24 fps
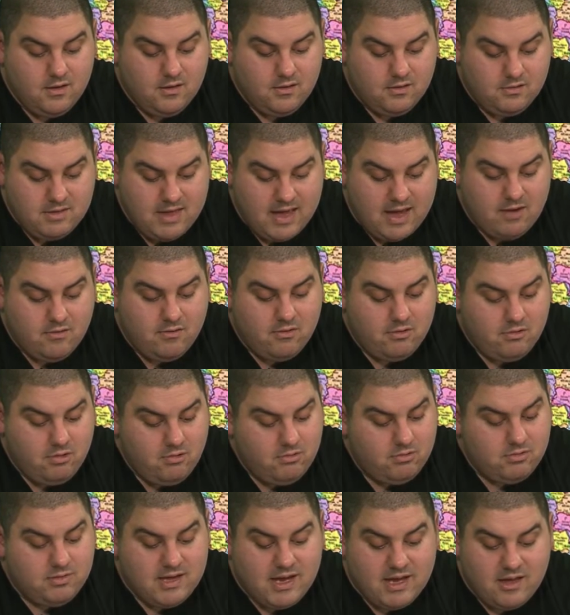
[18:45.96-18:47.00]
that was
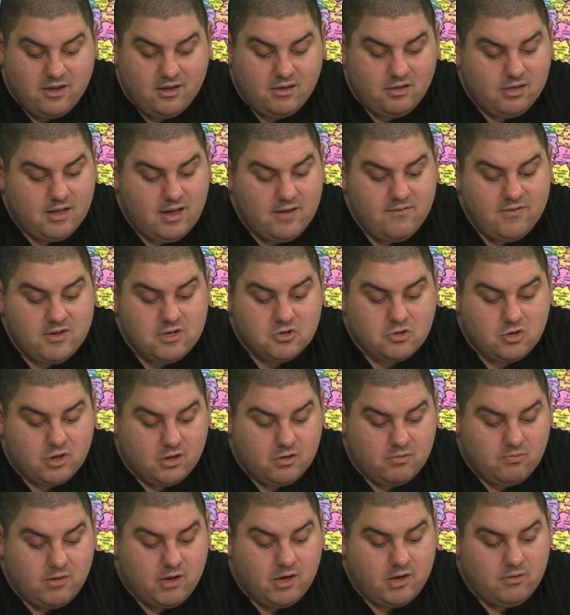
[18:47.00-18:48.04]
who Sally's love
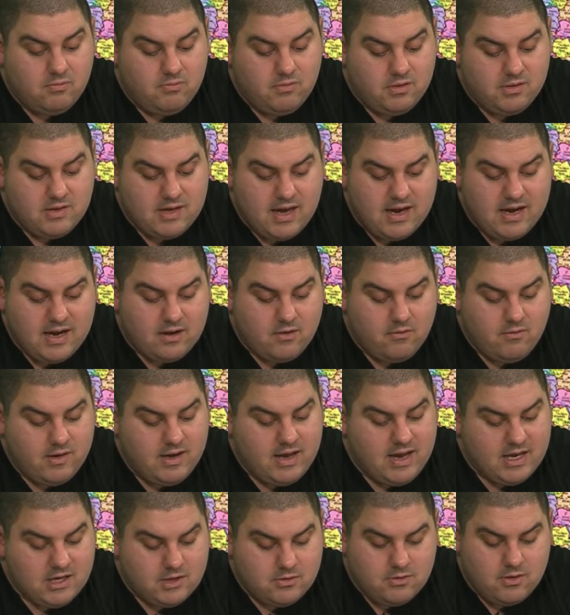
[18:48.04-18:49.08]
interest was with Sonic when
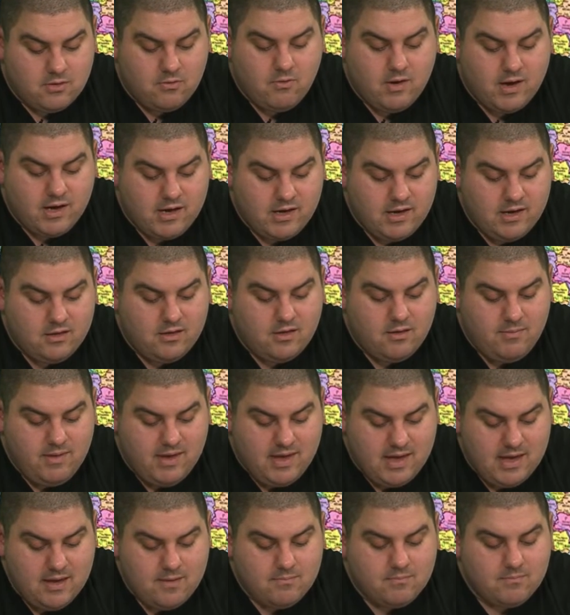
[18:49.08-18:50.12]
Antoine wanted it to be
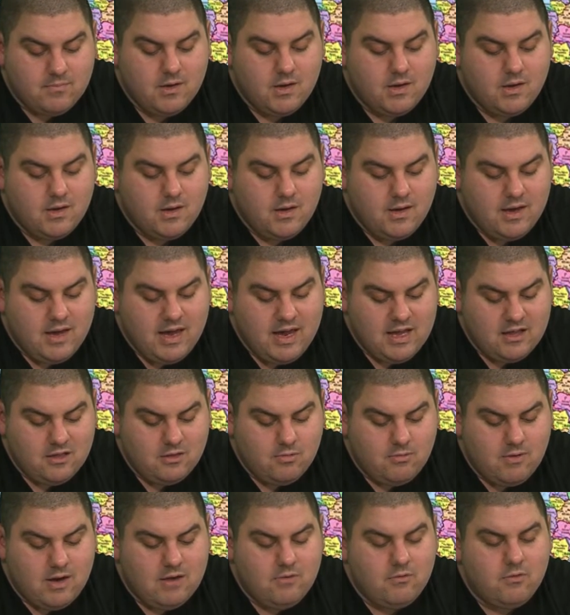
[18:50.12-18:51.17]
him.
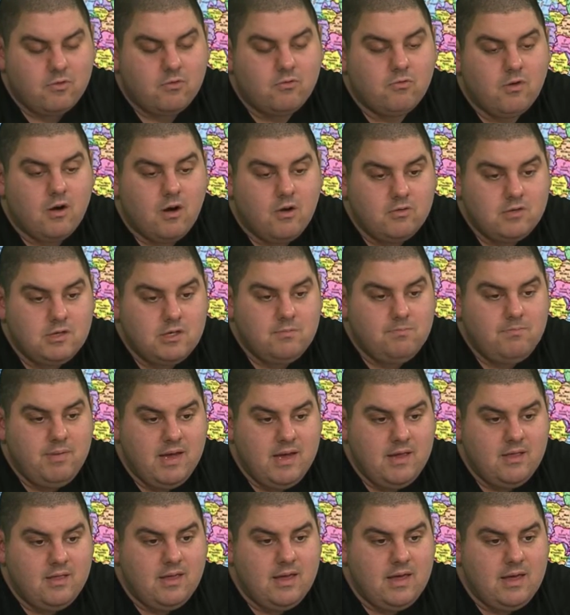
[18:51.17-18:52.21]
Antoine would grow to
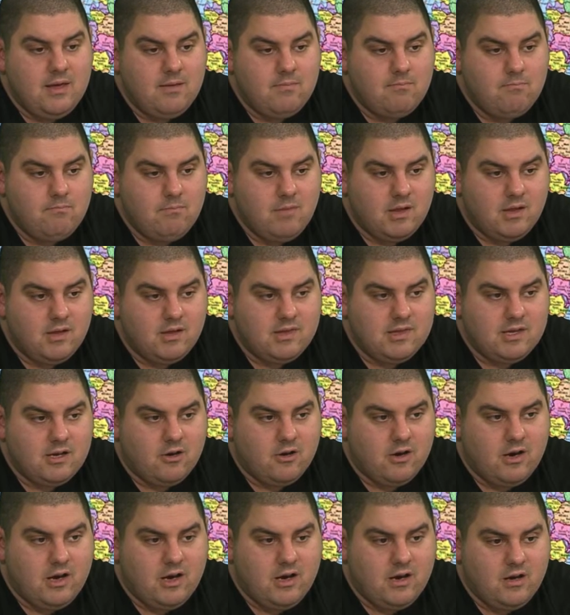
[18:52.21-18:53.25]
be the
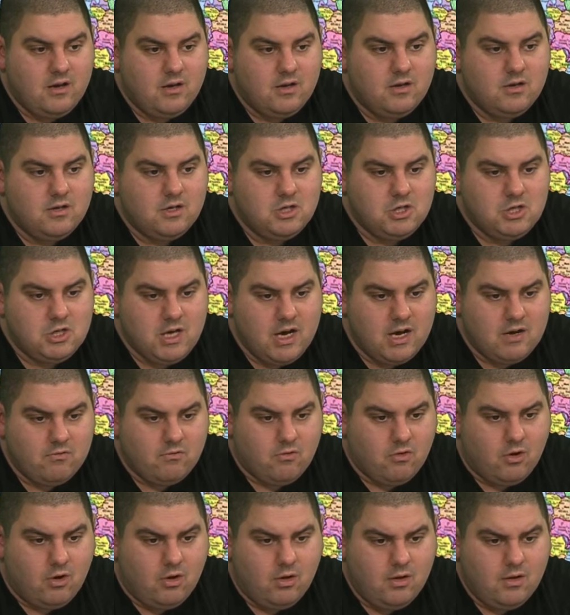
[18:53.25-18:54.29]
military
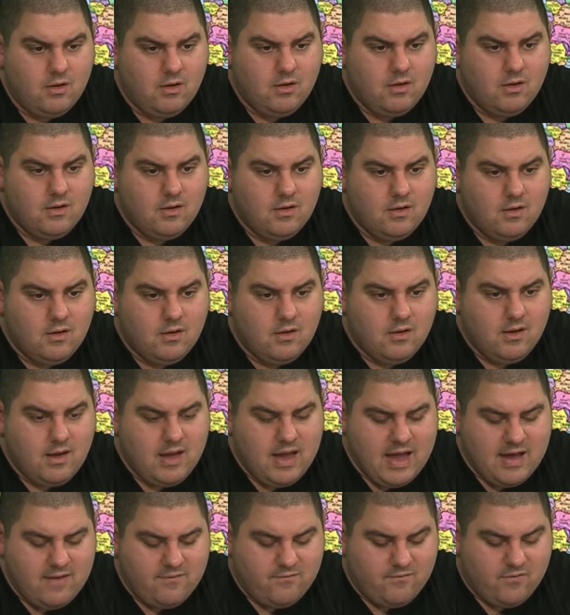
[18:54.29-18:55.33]
general
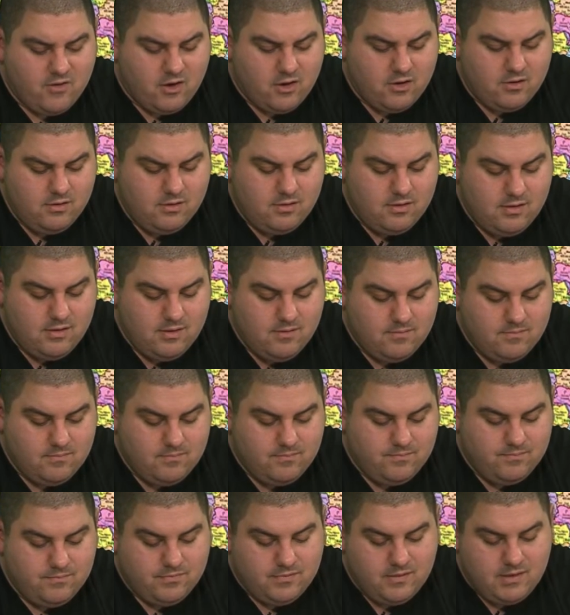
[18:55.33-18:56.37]
at first,
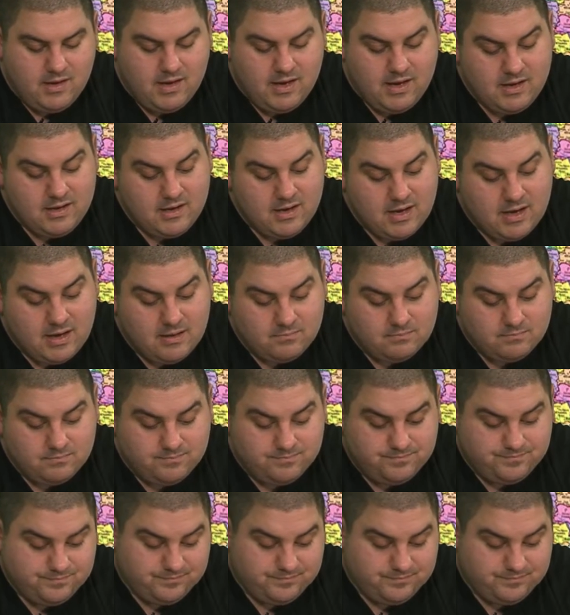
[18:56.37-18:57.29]
and um,